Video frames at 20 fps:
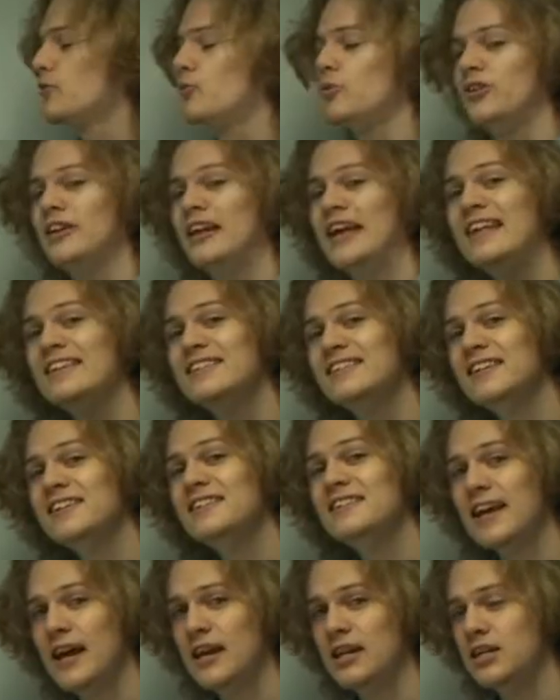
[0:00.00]
with an
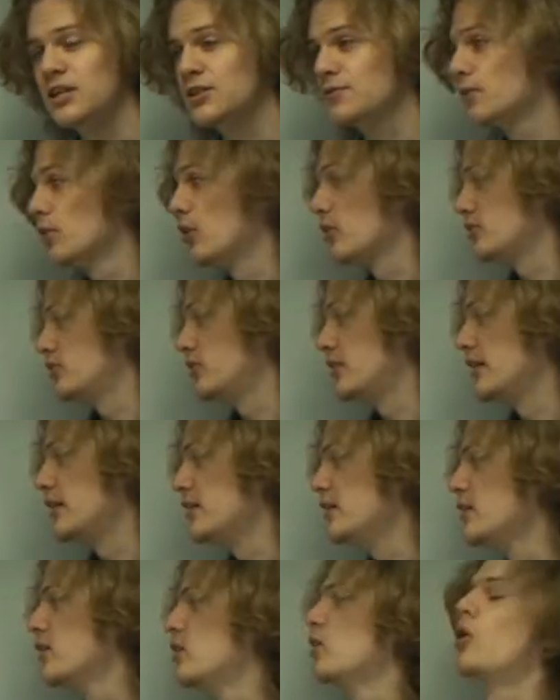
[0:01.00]
instantaneous velocity
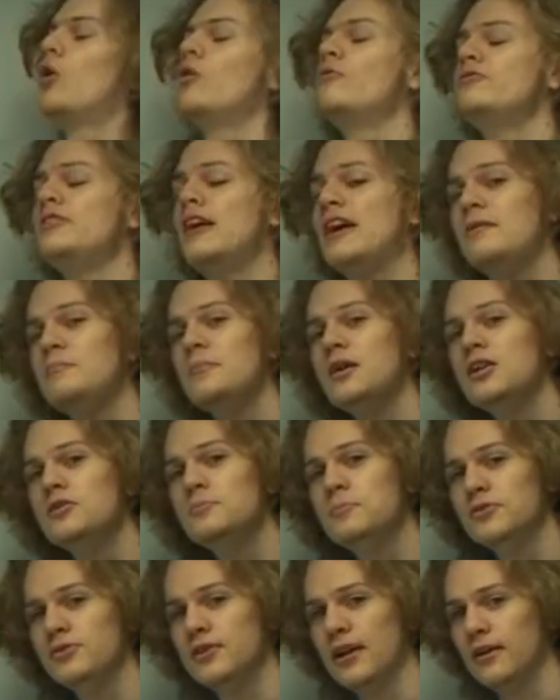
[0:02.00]
of 10 meters
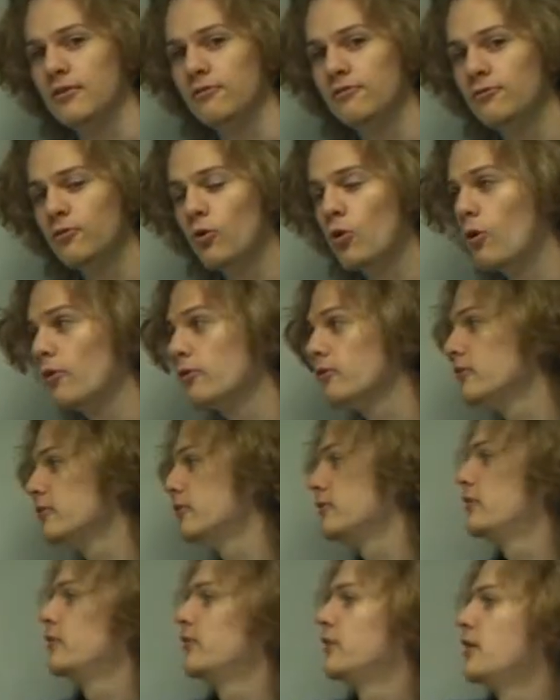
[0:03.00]
per second forward,
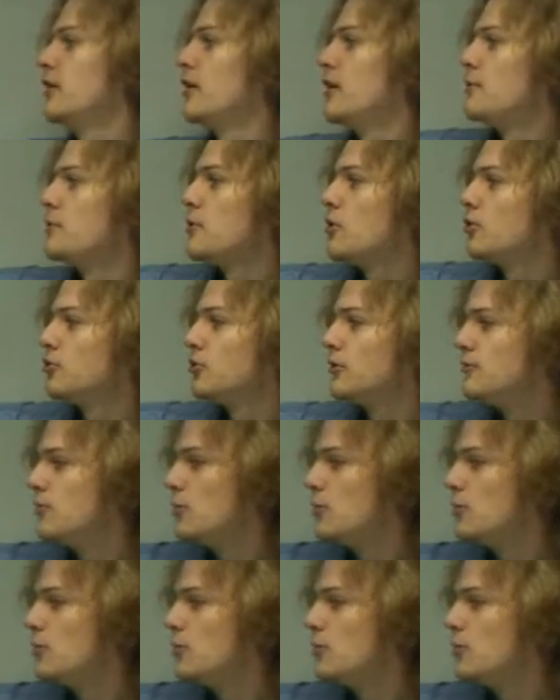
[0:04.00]
because if we